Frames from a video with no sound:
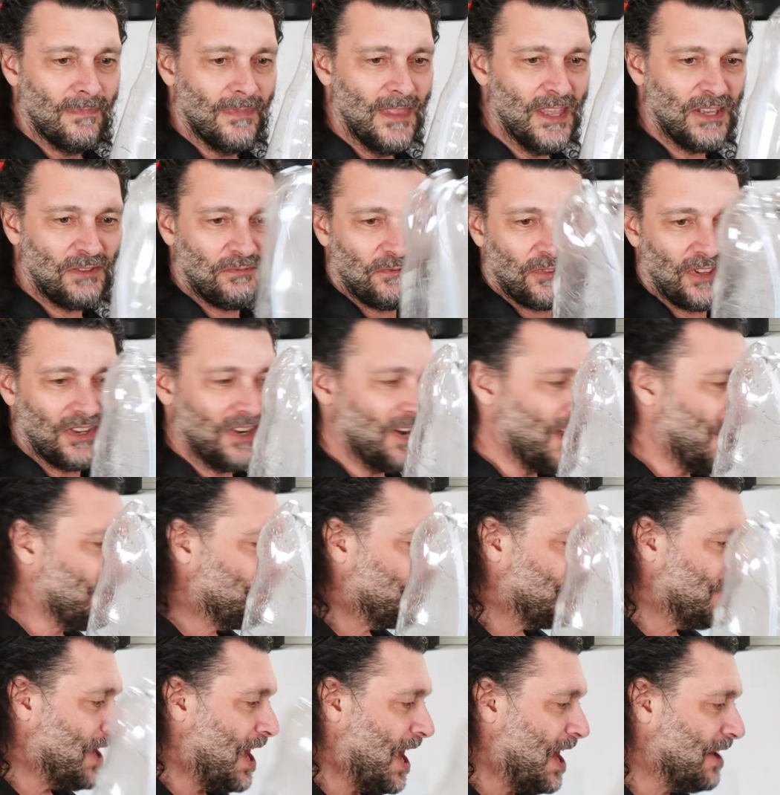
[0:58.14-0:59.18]
this with an
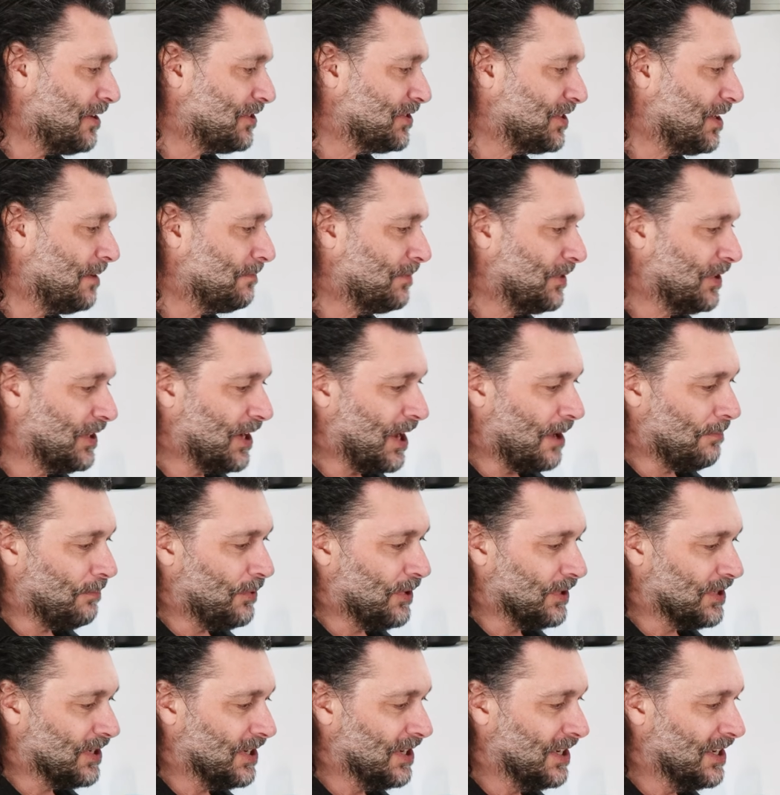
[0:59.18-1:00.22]
IPA or something, and I'll
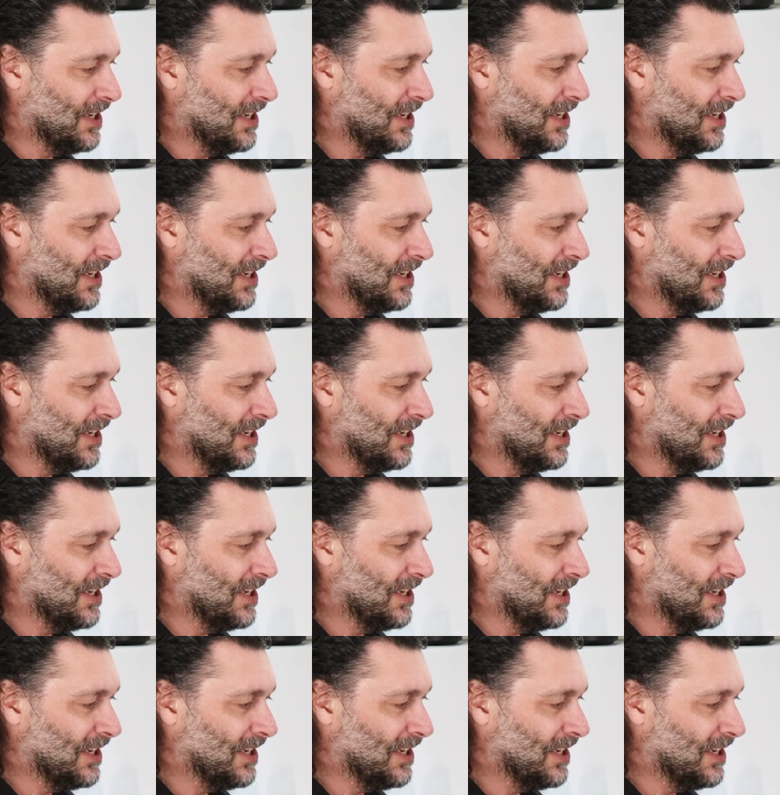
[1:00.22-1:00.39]
put